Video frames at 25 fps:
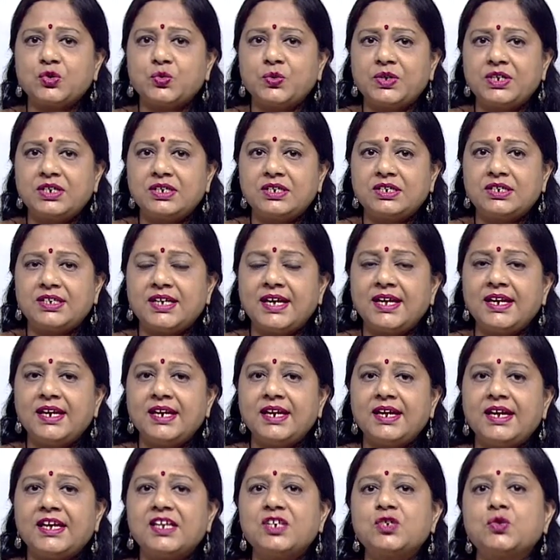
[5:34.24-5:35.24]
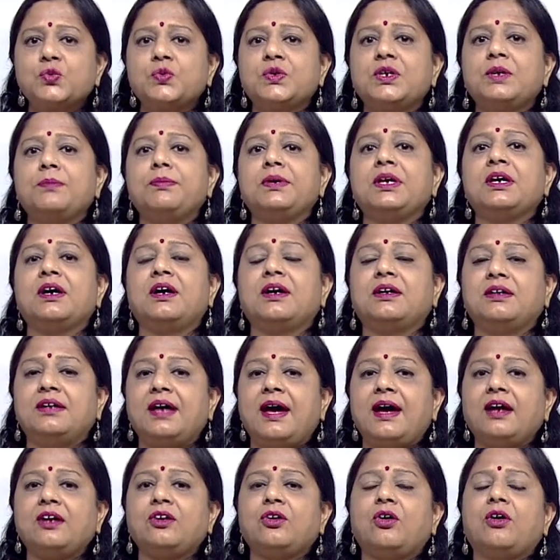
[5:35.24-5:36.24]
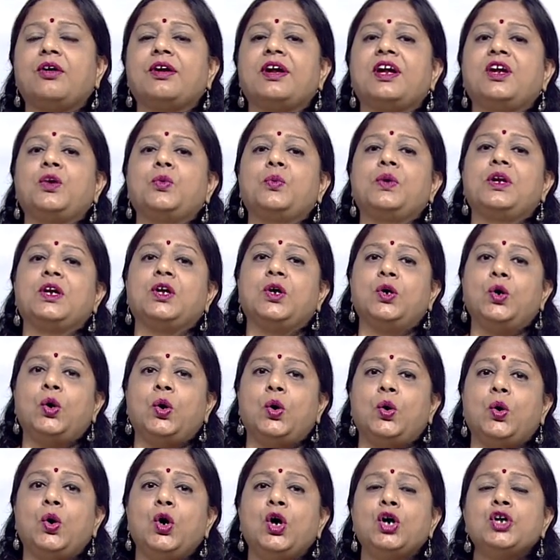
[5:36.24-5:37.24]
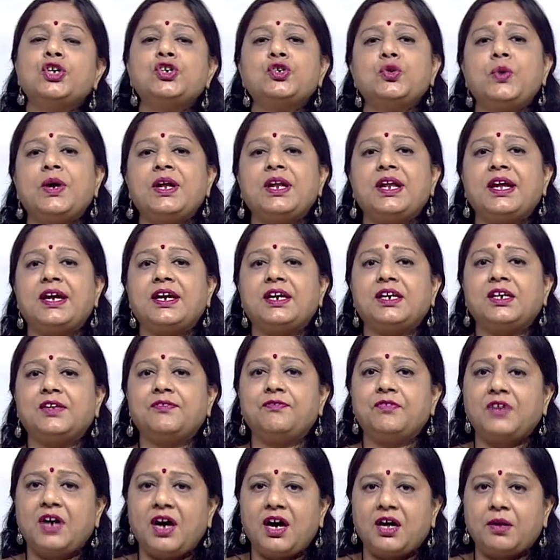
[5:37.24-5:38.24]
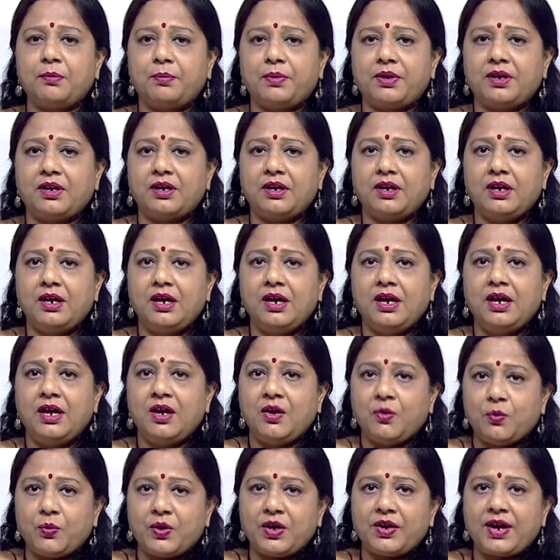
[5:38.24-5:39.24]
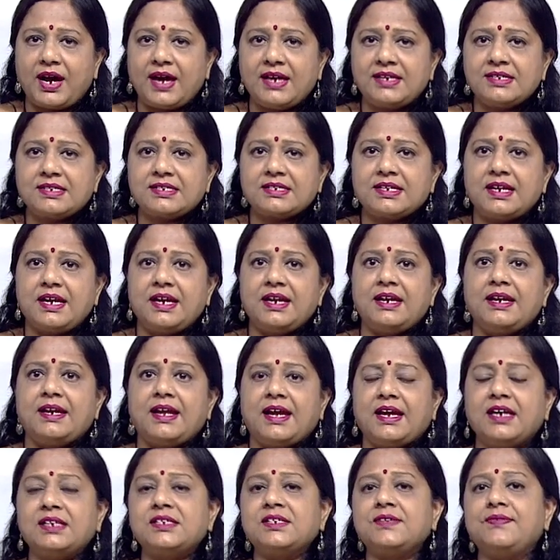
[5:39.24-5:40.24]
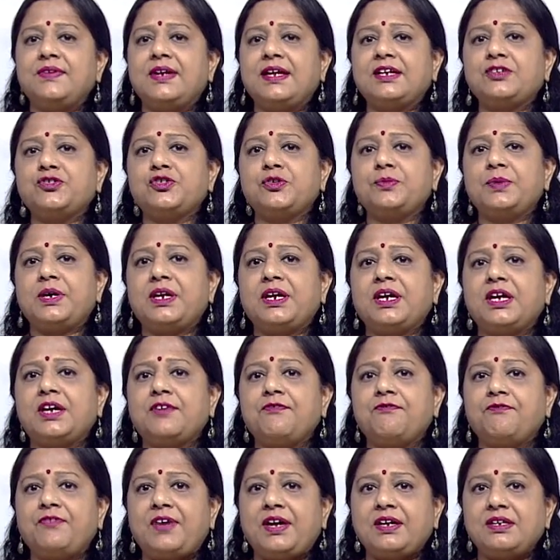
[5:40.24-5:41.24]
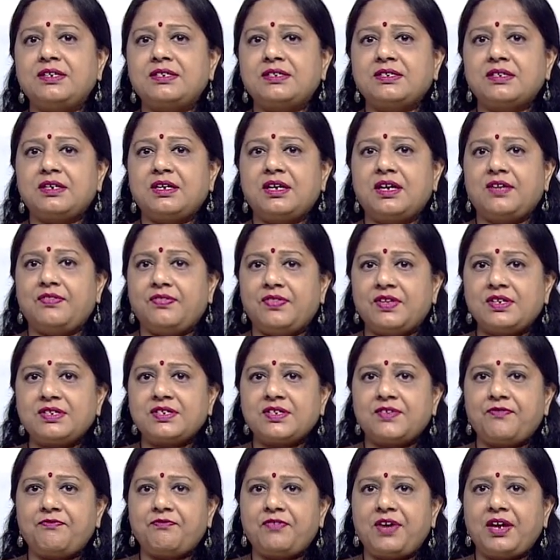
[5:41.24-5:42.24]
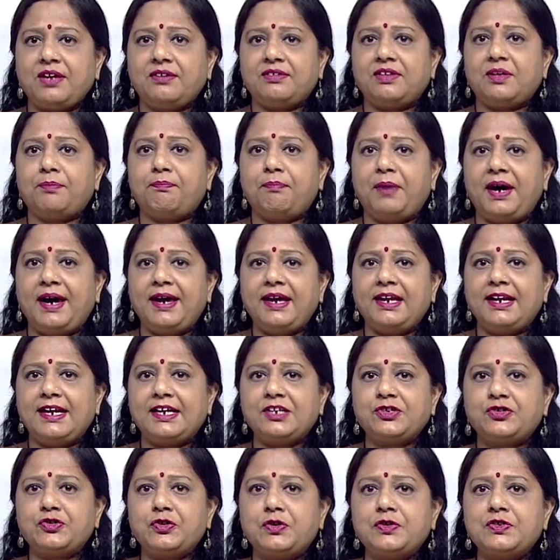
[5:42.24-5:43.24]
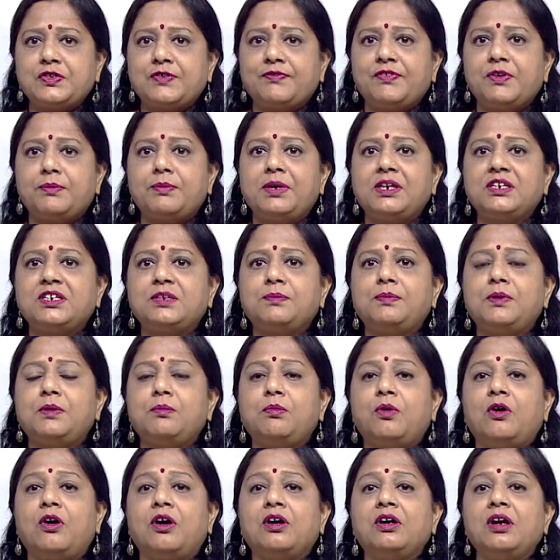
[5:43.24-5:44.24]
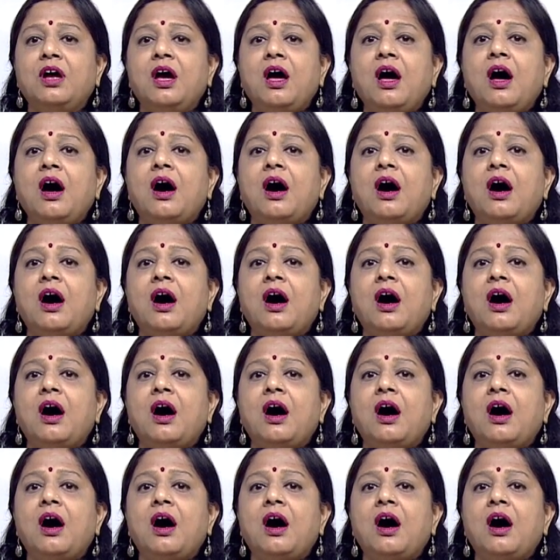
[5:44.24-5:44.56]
to it then it will be attacked or it will go to a negative carbon. Whereas in negative electromeric effect in this effect the pi electrons of the multiple bond